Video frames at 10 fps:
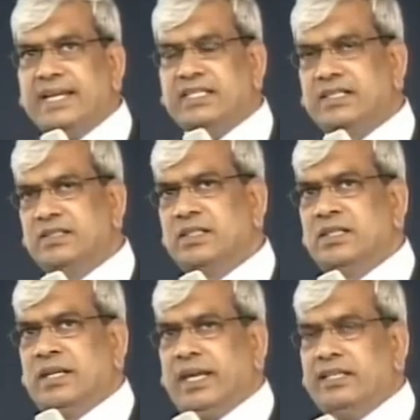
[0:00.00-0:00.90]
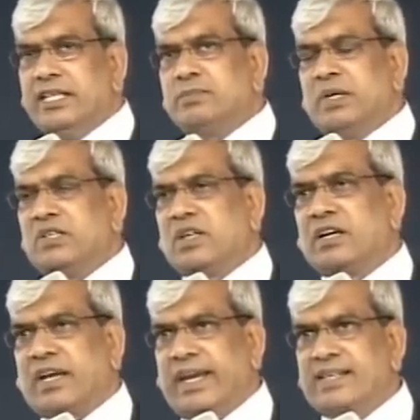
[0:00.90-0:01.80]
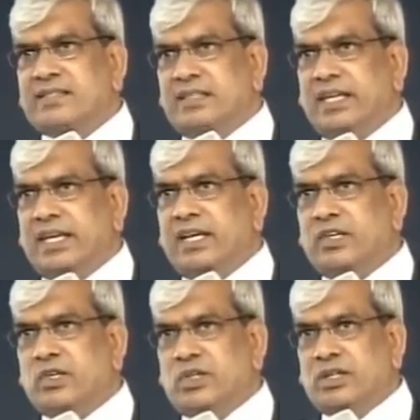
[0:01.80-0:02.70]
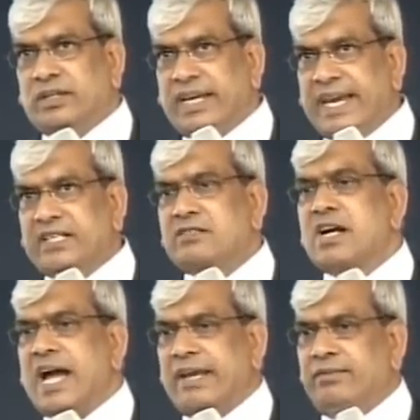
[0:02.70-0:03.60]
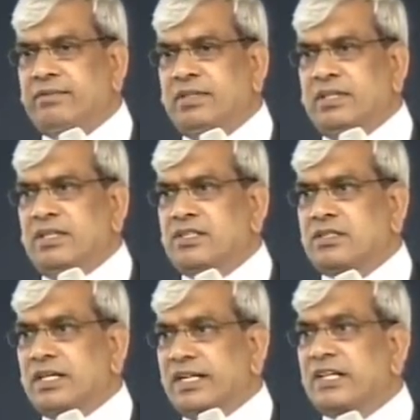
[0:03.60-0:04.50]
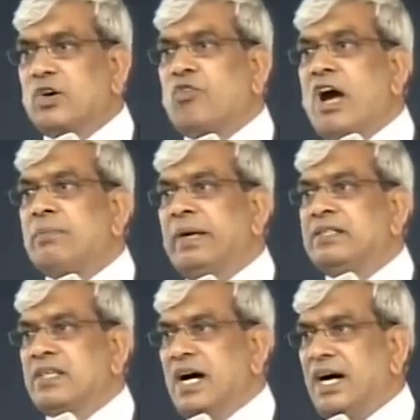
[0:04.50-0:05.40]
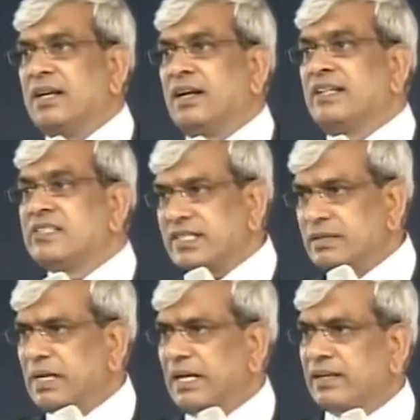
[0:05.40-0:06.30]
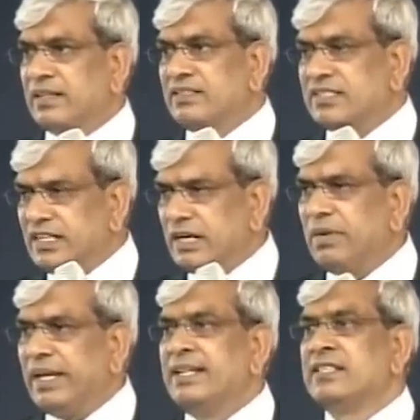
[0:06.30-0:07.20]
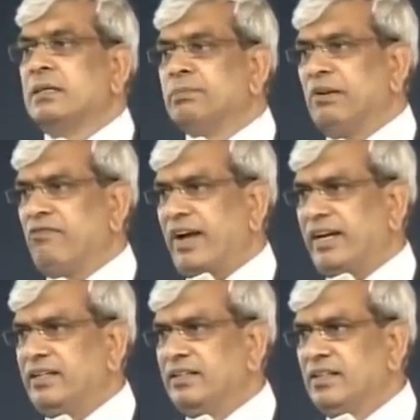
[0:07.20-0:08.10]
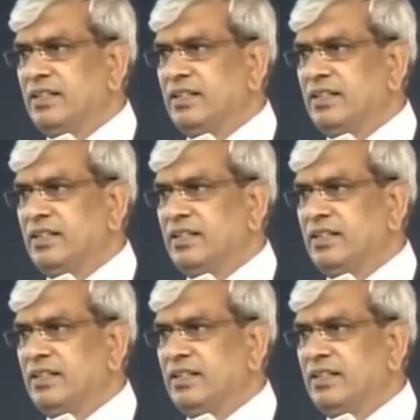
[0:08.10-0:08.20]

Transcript: that in this particular case, your gate drive circuit requirements are considerably simplified,